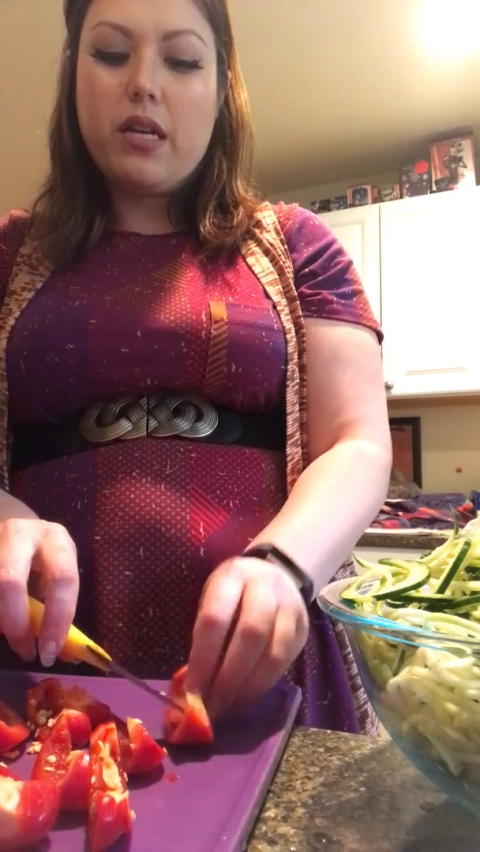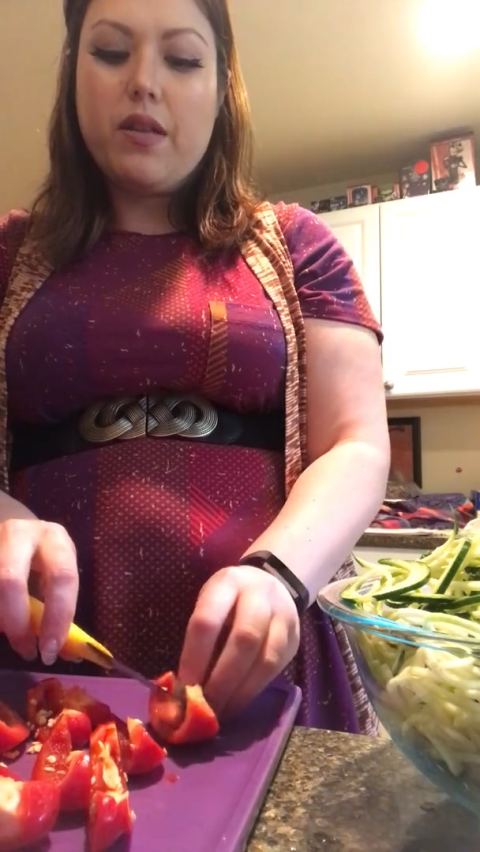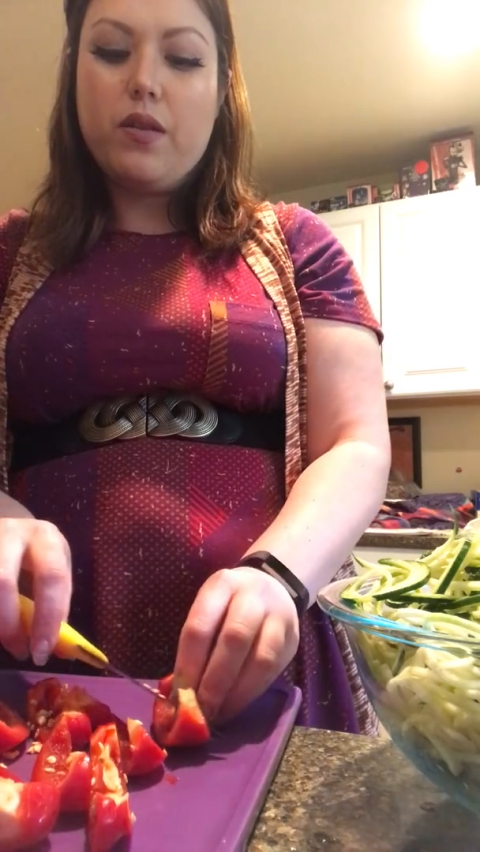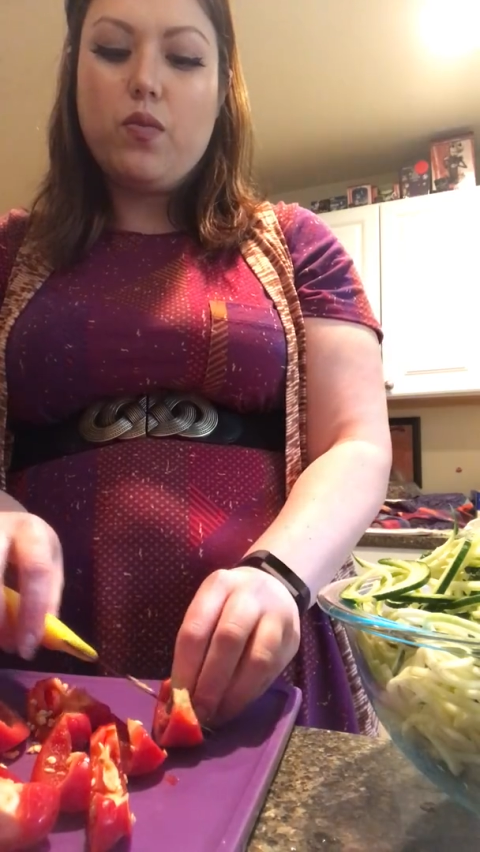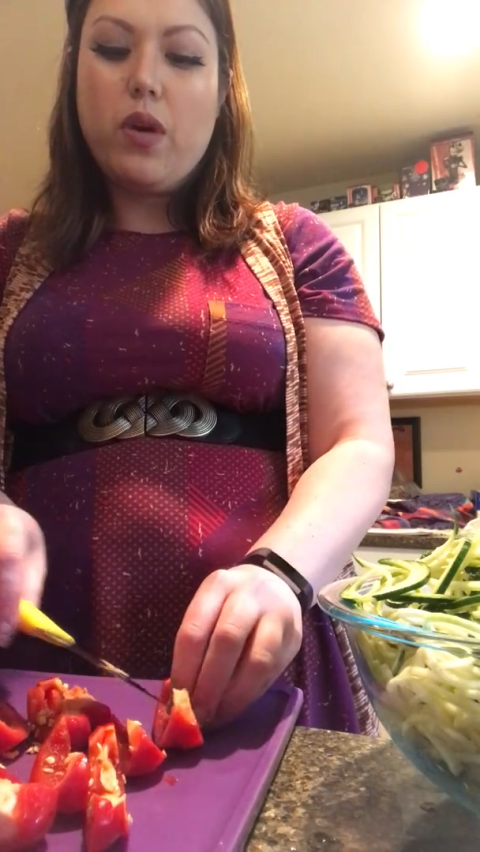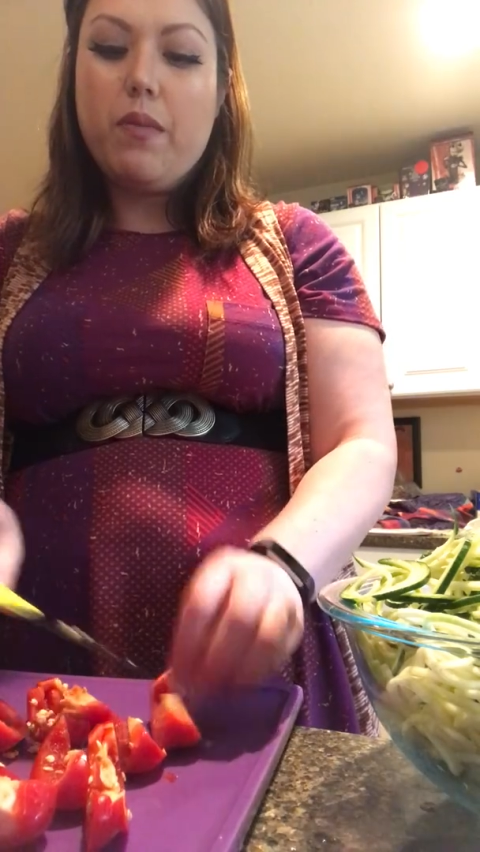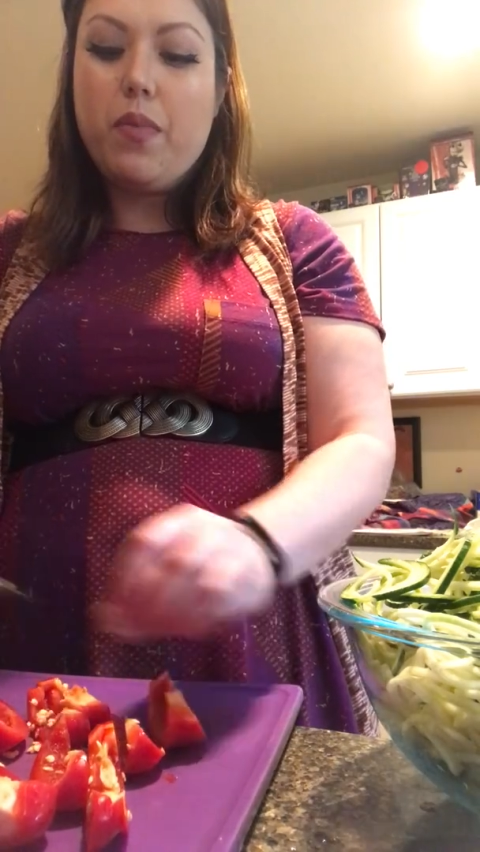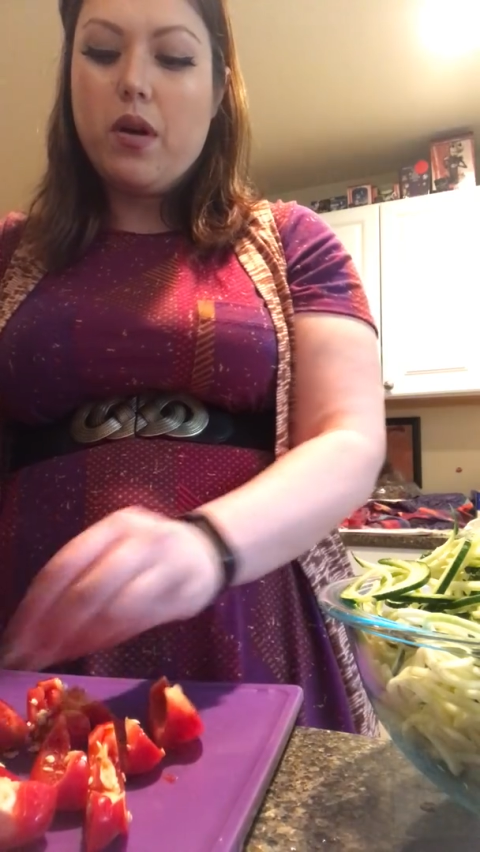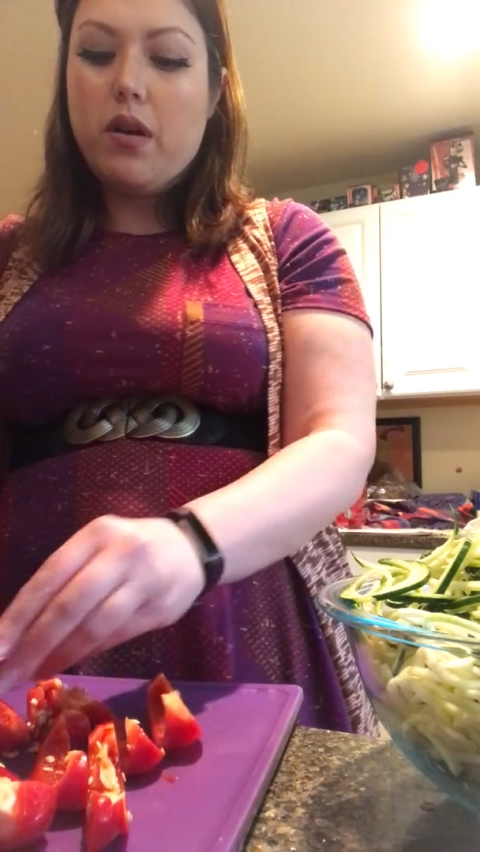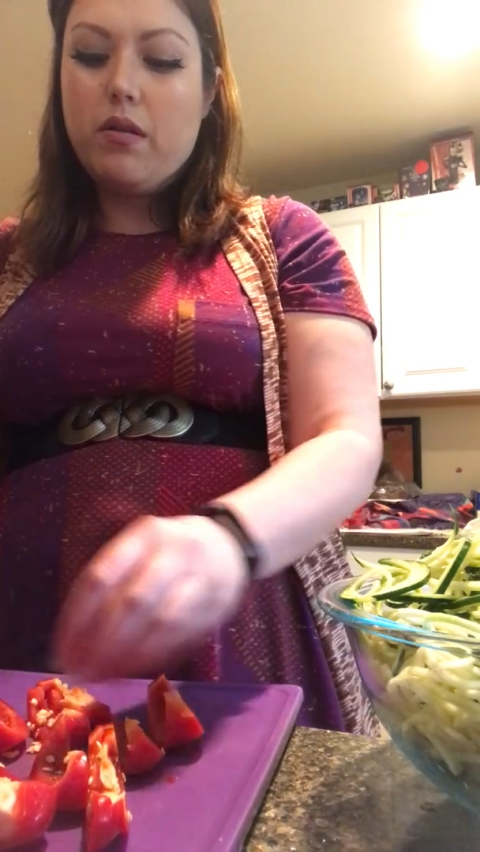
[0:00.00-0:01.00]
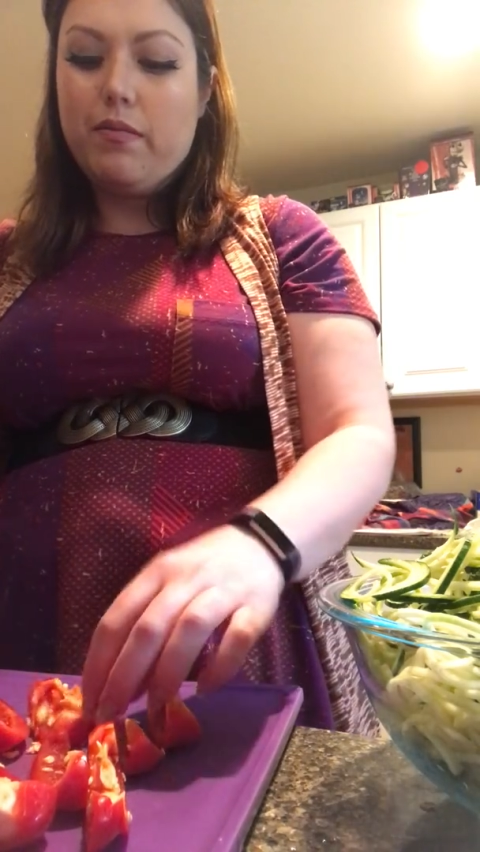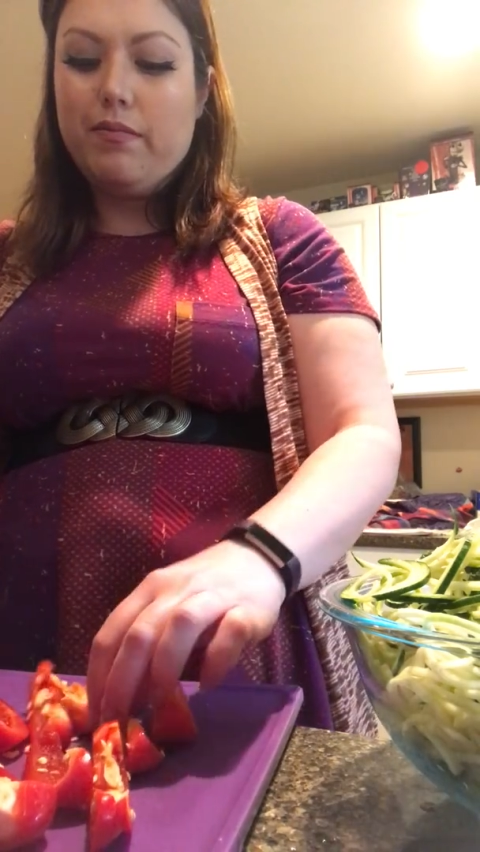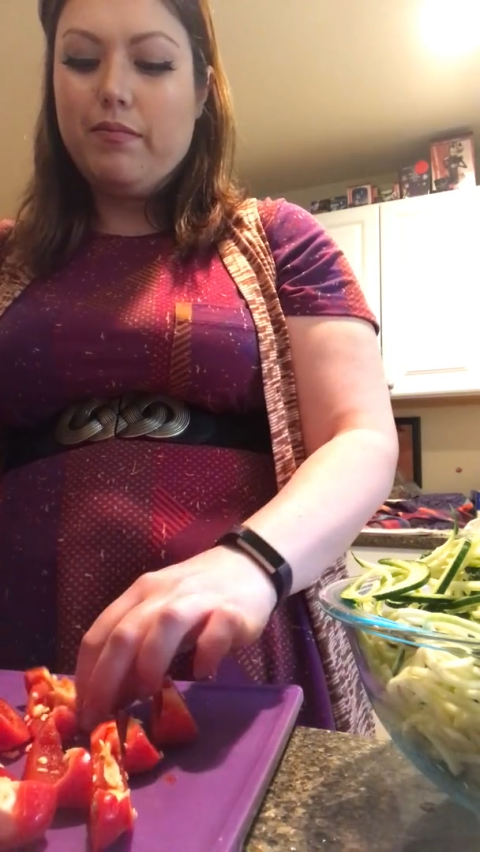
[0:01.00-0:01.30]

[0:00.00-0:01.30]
Now this white part,